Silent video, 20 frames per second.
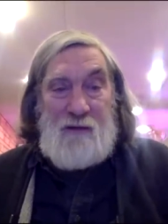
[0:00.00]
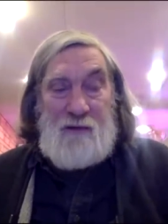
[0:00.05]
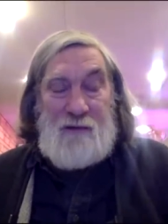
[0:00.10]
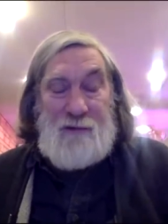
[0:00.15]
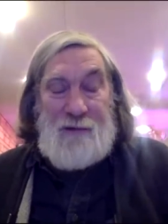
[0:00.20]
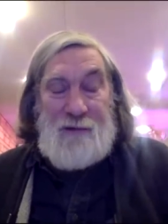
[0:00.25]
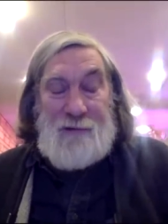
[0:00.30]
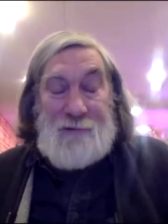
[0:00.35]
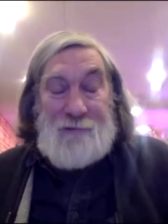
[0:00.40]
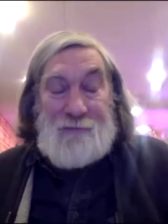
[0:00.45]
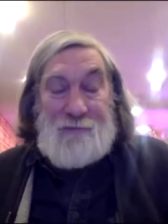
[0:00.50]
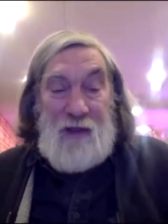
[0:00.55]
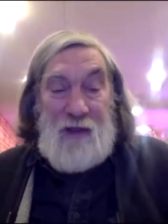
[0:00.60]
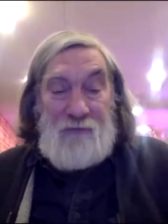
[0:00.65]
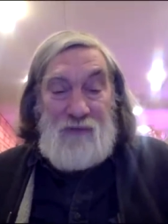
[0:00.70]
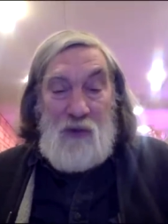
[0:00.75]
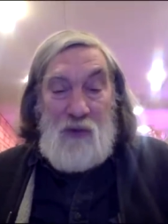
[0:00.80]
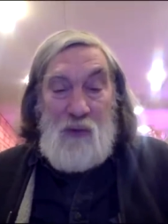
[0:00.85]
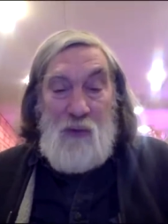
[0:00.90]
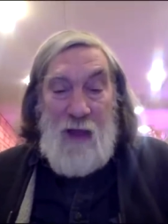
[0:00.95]
And, and
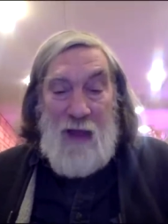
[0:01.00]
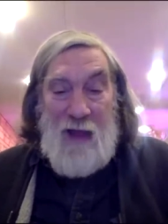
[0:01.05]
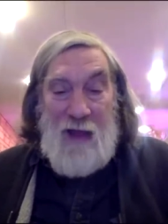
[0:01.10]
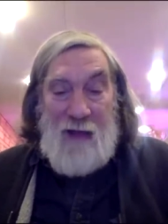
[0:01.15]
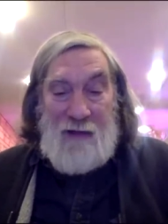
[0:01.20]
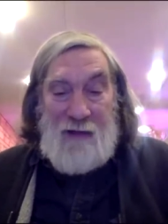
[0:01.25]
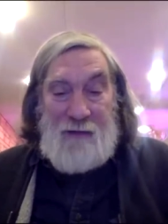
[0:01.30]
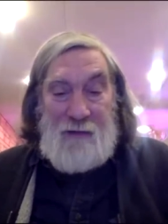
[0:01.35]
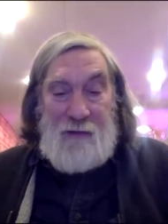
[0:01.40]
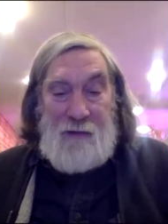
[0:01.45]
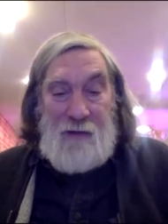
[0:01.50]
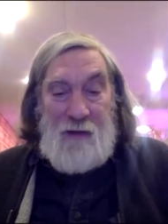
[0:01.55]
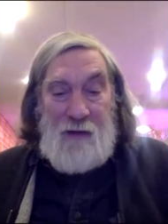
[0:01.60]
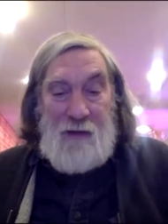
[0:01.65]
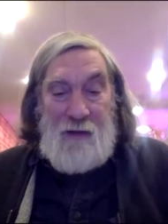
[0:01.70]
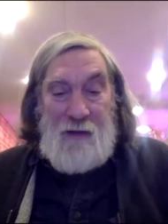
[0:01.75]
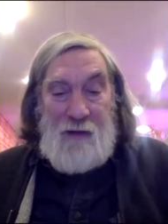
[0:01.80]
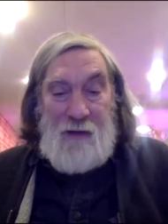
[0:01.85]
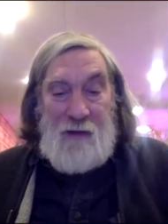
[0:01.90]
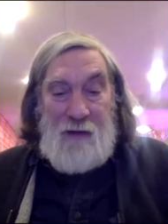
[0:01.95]
if you
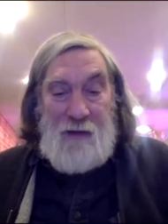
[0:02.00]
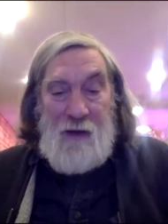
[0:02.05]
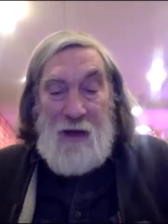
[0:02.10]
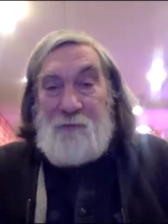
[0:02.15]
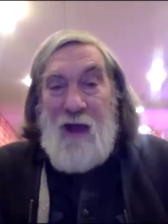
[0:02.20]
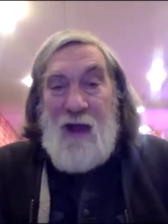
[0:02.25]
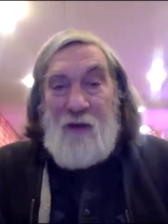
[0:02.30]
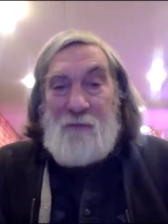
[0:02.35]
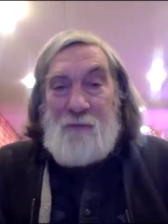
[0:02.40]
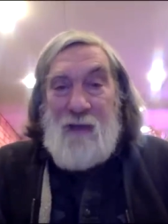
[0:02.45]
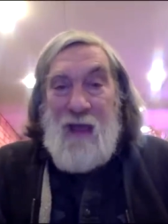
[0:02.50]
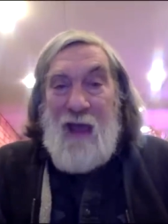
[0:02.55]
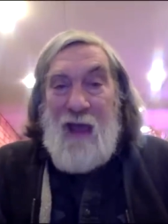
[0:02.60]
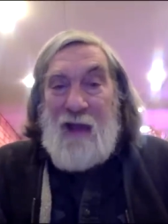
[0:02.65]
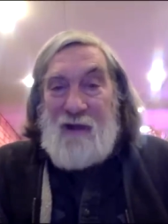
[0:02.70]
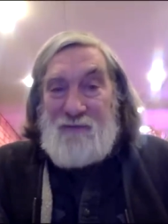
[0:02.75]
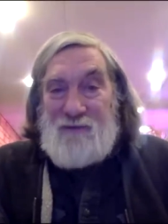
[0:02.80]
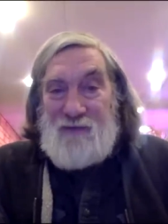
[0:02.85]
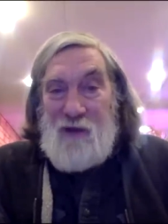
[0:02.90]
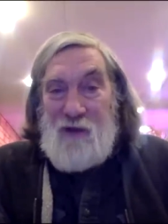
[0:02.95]
had a 100
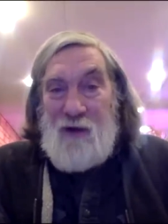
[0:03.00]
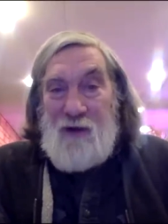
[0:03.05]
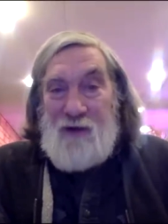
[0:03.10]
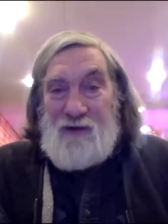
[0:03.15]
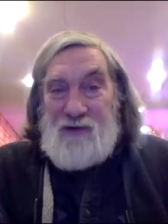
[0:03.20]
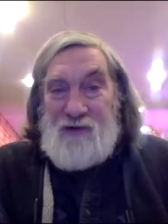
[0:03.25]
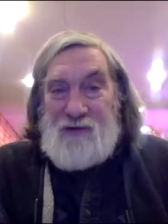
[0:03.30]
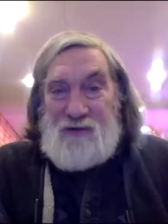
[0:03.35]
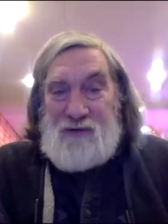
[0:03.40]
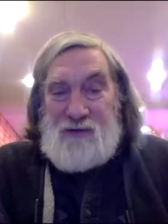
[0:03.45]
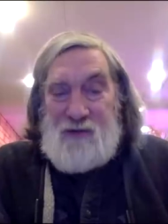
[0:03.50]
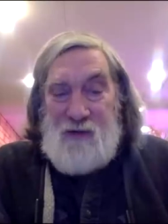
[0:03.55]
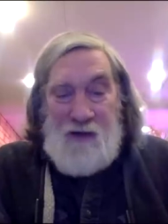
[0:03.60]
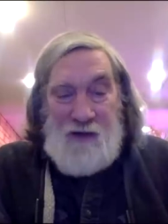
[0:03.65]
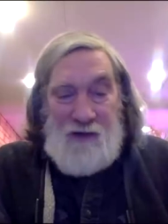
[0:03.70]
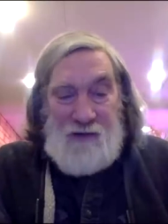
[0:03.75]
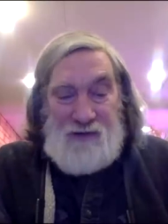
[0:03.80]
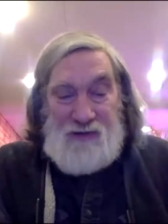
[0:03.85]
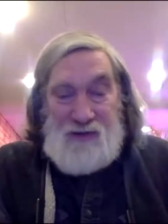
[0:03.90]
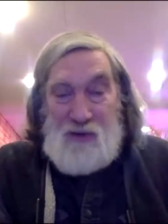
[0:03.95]
pound bag of
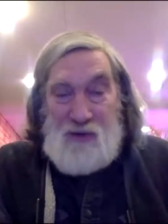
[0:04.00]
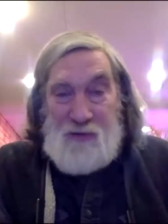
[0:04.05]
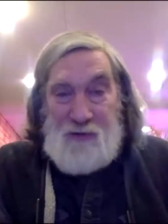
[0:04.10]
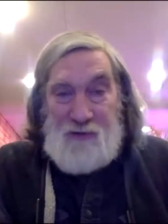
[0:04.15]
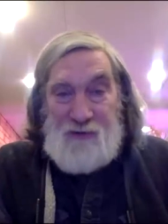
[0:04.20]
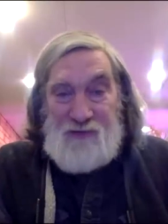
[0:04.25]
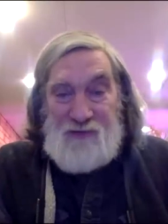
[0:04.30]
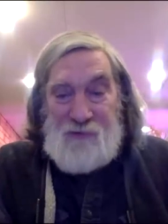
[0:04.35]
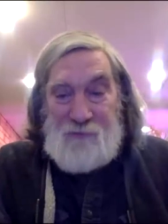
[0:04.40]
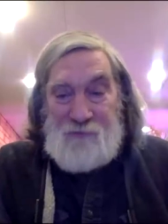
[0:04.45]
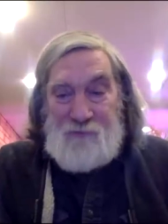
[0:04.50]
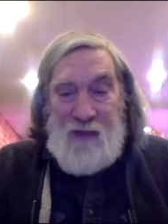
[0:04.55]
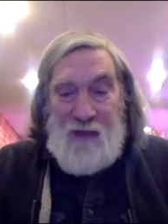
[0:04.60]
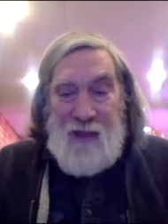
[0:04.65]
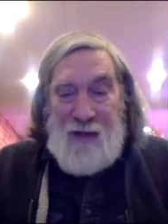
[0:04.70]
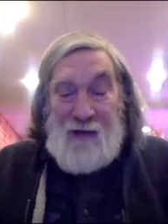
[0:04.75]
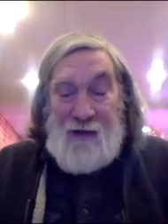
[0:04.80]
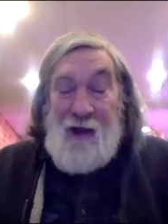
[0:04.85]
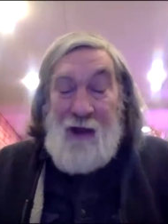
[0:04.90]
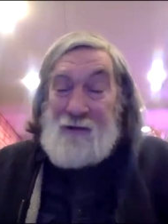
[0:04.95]
large uh,
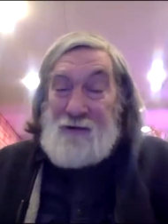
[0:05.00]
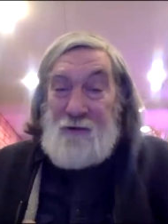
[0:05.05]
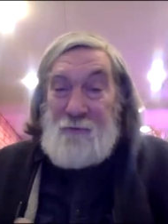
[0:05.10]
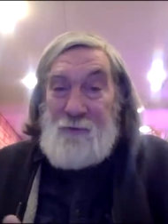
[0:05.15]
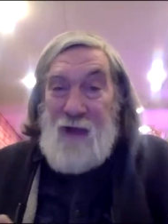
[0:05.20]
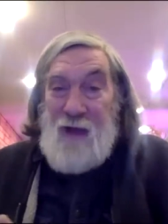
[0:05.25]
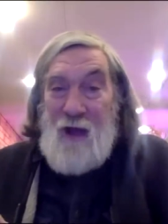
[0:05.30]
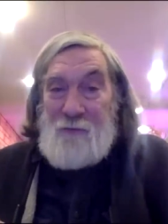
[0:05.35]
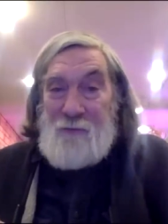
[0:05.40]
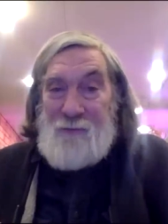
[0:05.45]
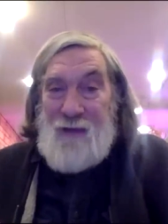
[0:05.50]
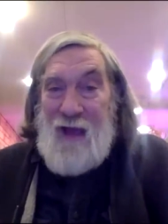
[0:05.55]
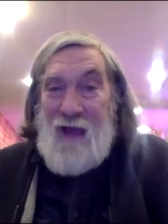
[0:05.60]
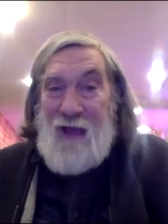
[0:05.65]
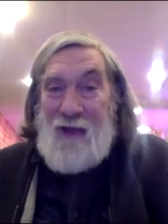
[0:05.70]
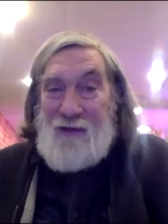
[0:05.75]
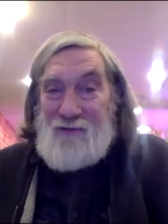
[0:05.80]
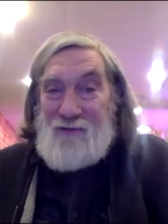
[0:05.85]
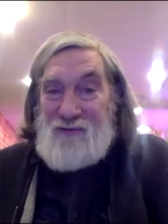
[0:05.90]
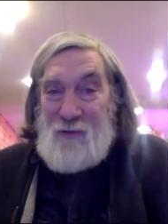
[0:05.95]
tubers and a 100
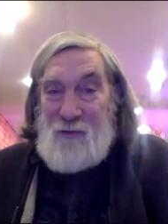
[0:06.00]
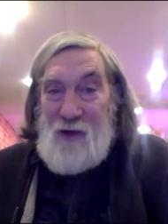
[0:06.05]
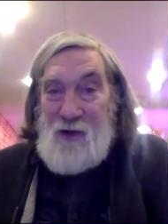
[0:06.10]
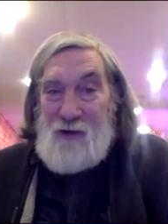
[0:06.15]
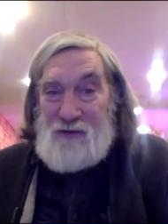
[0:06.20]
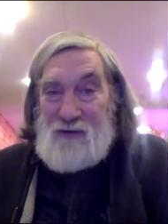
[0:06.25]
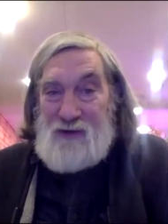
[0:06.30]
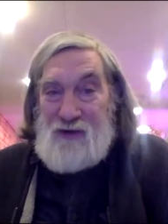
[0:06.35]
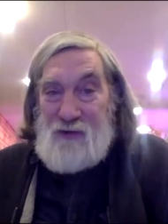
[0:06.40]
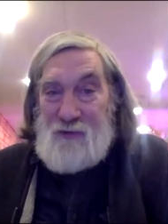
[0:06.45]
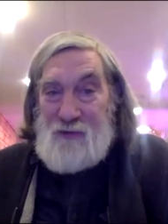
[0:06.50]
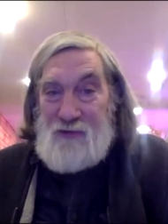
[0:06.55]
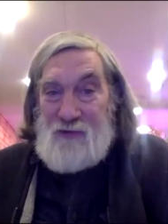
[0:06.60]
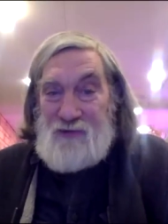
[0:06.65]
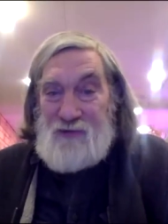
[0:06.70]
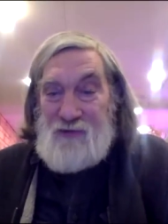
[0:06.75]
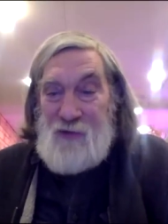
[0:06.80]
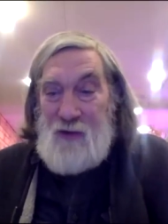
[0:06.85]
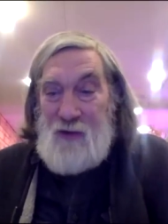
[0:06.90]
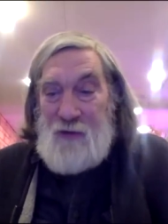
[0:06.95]
pound bag of
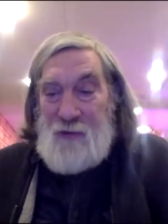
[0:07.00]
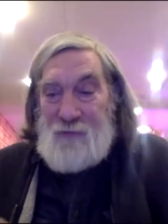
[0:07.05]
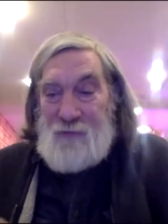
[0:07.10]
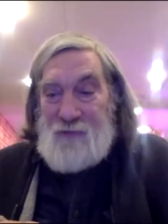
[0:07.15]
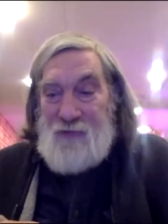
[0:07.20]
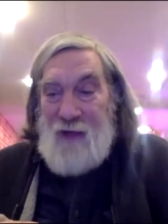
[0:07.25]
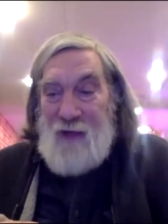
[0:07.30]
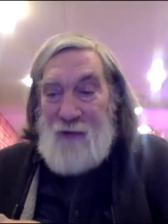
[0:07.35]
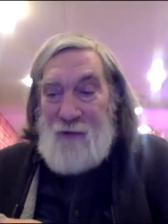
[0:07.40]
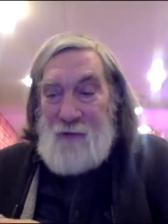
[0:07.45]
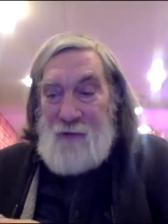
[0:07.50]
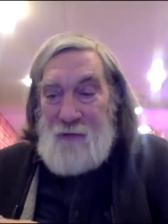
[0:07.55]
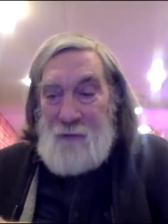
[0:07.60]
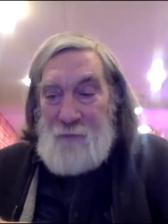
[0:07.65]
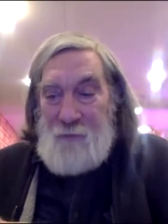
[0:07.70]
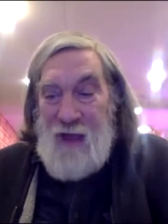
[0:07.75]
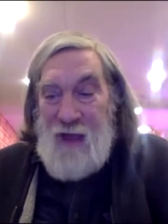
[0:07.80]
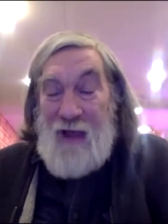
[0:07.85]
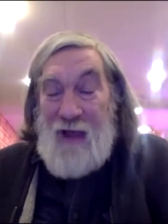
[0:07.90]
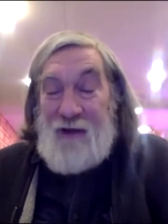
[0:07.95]
small tubers,
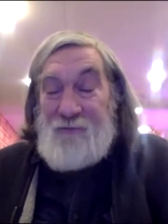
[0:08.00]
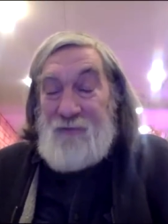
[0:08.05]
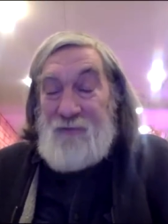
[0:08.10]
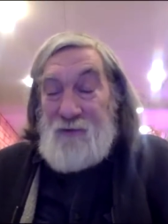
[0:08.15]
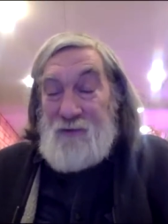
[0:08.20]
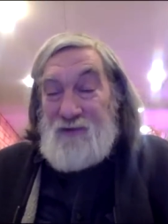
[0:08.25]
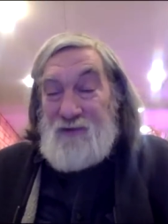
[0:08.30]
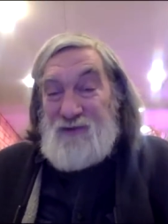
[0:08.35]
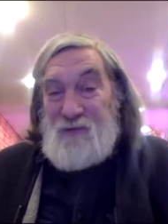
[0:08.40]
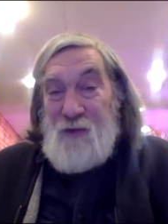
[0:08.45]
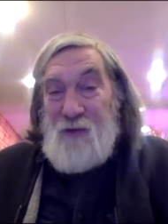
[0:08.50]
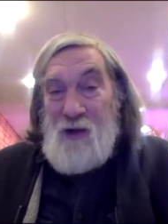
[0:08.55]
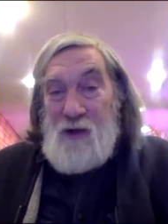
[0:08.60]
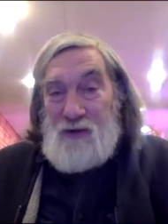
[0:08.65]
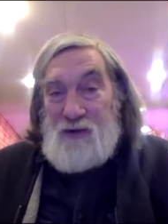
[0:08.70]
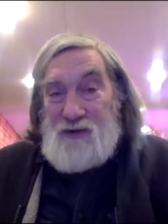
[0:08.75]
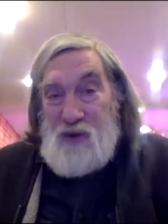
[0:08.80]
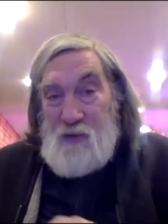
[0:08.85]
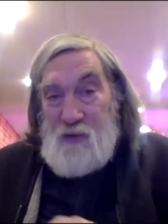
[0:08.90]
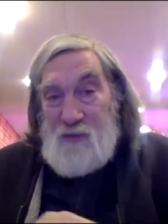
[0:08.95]
that bag
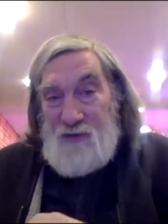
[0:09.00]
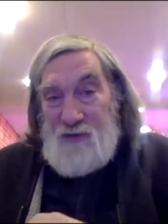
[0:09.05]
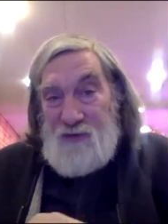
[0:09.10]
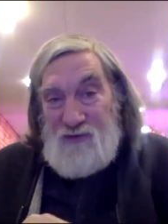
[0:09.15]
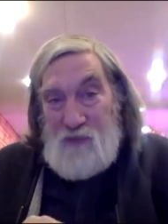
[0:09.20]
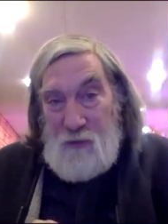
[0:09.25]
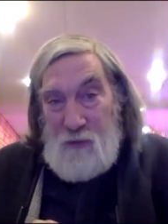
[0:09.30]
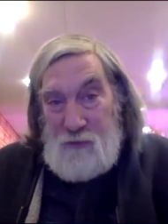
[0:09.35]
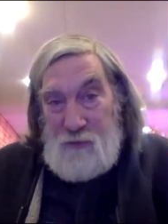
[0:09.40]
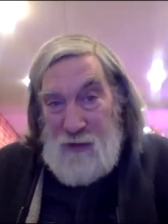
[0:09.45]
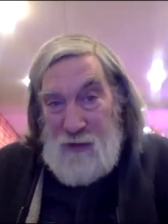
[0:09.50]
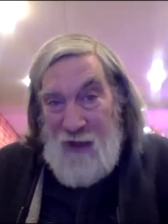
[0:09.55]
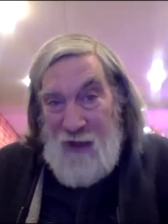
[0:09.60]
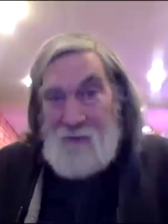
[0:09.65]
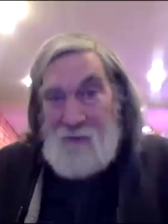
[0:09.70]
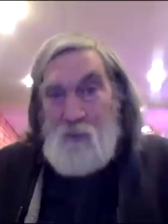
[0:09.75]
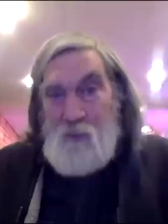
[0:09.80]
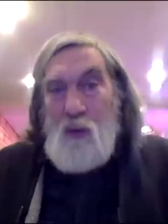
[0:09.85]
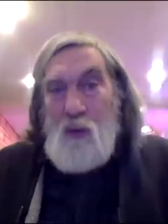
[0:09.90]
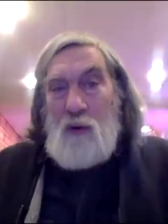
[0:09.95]
full of small tubers
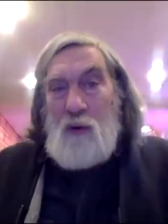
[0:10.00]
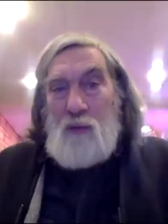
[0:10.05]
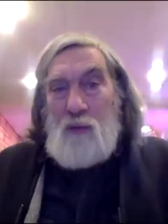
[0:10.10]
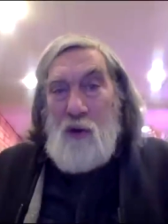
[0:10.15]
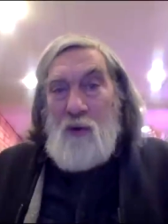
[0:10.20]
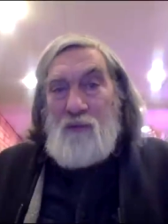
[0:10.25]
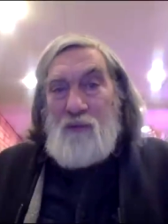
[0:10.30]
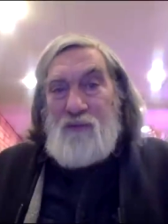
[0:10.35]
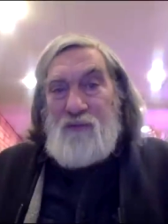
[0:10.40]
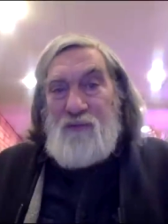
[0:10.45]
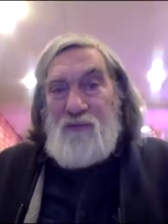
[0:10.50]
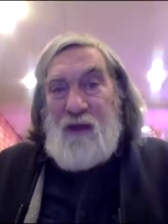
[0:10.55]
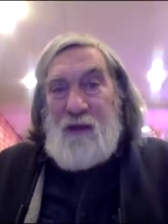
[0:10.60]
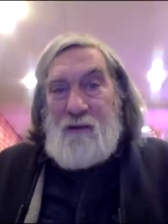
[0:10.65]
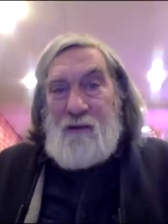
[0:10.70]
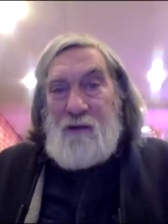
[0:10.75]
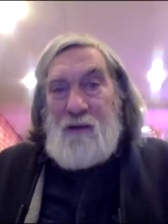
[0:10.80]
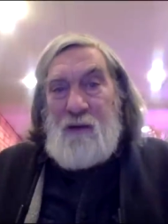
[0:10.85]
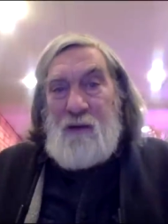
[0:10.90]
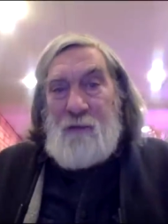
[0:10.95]
would plant more
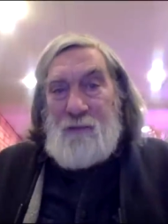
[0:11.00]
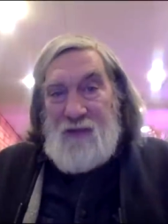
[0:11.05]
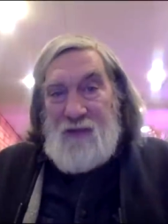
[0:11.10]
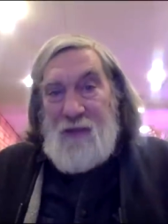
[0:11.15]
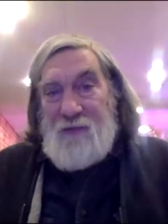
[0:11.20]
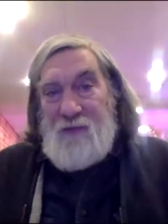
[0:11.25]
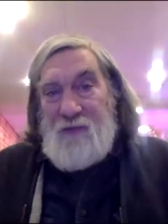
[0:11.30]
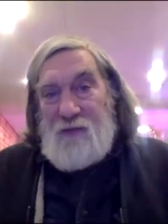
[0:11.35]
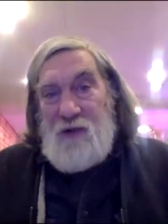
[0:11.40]
row feet